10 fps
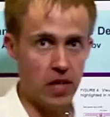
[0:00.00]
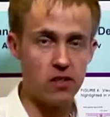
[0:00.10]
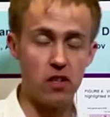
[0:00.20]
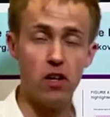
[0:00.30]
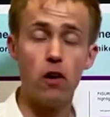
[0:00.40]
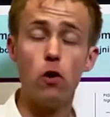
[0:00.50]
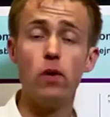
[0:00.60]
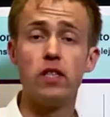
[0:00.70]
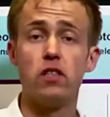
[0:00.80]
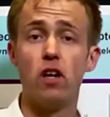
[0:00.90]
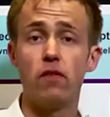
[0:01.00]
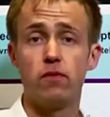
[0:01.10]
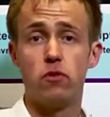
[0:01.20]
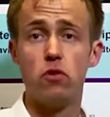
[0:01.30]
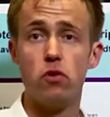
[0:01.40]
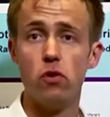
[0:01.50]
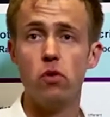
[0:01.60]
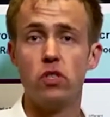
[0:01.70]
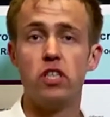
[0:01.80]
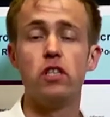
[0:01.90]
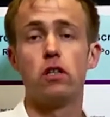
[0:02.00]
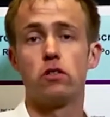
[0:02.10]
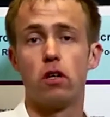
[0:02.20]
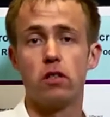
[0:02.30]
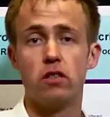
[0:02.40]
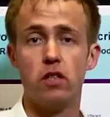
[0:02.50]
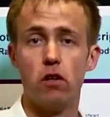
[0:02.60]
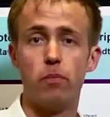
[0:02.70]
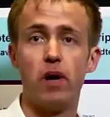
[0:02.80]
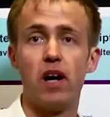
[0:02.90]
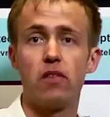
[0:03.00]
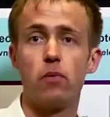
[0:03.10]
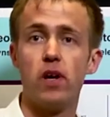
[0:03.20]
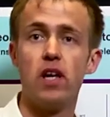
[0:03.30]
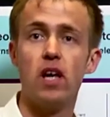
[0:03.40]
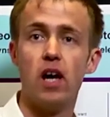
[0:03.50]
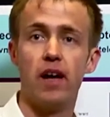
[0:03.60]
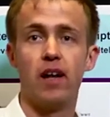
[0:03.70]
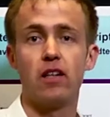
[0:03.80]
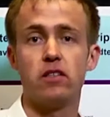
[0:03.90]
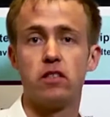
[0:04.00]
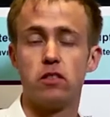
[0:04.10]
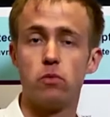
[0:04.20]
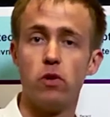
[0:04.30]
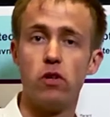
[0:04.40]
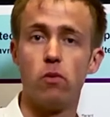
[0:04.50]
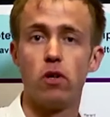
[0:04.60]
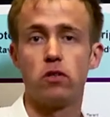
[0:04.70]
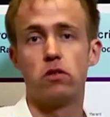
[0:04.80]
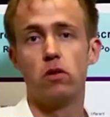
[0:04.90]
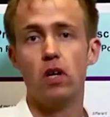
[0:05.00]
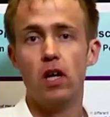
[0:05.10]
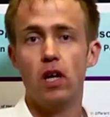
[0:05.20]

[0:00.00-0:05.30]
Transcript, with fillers: It's not always enough to do gene ontology or pathway analysis when you want to